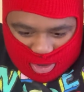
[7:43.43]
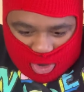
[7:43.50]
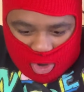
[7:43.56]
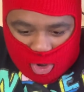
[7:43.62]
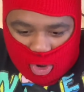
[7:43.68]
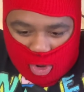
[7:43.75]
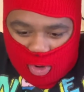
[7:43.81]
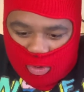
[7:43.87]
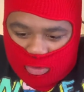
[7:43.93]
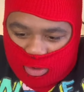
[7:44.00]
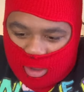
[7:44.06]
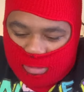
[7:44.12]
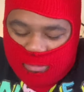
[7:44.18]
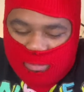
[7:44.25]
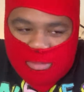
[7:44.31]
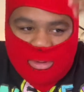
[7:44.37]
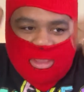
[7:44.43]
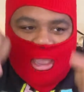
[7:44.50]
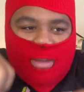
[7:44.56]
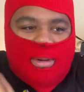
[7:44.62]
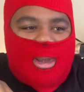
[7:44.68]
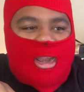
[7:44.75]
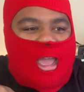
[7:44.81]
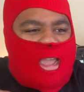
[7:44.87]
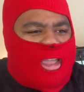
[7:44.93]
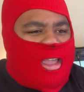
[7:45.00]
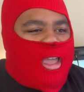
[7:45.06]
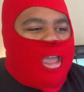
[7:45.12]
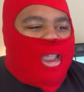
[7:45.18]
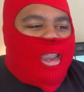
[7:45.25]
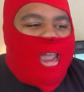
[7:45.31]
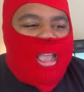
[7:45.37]
curls coming from the top of it, like
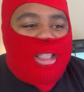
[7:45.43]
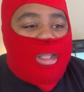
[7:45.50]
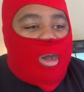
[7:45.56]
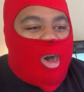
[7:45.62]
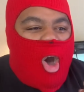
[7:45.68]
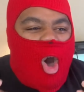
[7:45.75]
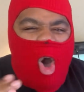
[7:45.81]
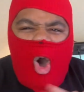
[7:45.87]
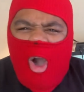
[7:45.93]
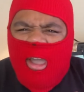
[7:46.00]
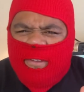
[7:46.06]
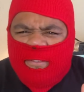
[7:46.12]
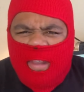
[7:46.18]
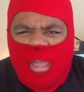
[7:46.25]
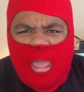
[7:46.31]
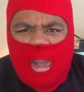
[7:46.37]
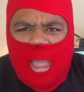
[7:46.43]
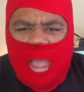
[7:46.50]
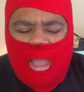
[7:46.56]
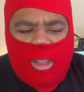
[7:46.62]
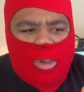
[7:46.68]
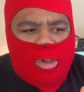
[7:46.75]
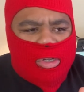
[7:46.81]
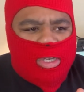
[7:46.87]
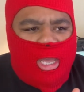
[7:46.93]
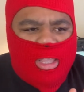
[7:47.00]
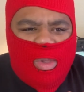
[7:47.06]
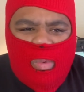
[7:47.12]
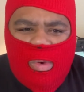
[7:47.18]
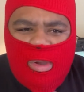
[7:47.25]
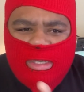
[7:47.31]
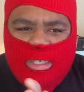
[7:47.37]
like the hard flat iron curls, like the
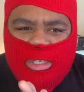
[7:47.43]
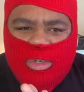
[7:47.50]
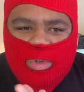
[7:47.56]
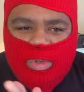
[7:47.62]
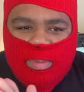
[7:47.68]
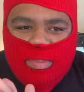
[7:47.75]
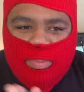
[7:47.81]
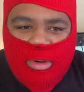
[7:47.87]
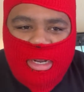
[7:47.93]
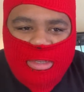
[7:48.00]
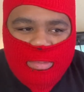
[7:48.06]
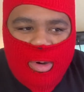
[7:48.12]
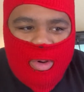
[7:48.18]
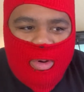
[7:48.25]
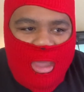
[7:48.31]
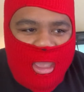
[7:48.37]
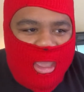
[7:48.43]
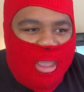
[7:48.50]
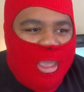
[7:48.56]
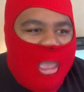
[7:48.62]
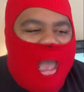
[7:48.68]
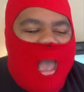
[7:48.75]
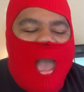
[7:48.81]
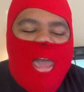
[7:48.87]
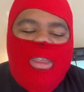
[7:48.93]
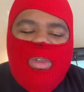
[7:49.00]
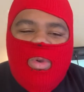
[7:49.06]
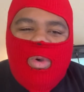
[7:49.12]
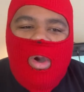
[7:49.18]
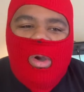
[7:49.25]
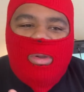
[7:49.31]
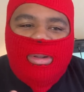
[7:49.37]
ones that you spritz, bro. Like, how do you
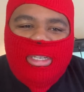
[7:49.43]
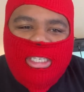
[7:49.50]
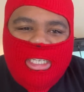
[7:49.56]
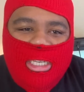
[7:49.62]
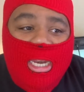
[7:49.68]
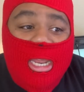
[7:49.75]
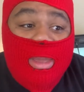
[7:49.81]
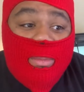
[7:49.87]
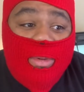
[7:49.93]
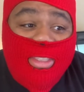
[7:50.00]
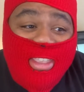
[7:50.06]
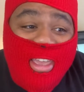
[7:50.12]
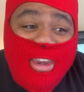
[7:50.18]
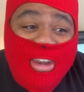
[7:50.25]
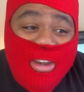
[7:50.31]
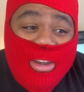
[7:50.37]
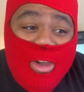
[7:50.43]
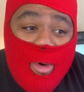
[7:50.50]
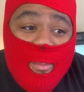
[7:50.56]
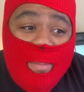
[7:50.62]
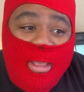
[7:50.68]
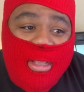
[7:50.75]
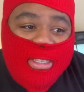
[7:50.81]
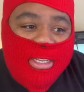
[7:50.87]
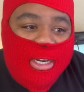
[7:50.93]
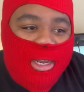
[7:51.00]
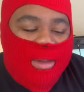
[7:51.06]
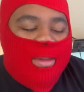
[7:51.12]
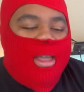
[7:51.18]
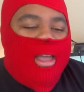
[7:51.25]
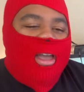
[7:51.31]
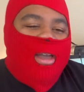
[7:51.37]
go to sleep with that and don't mess it up?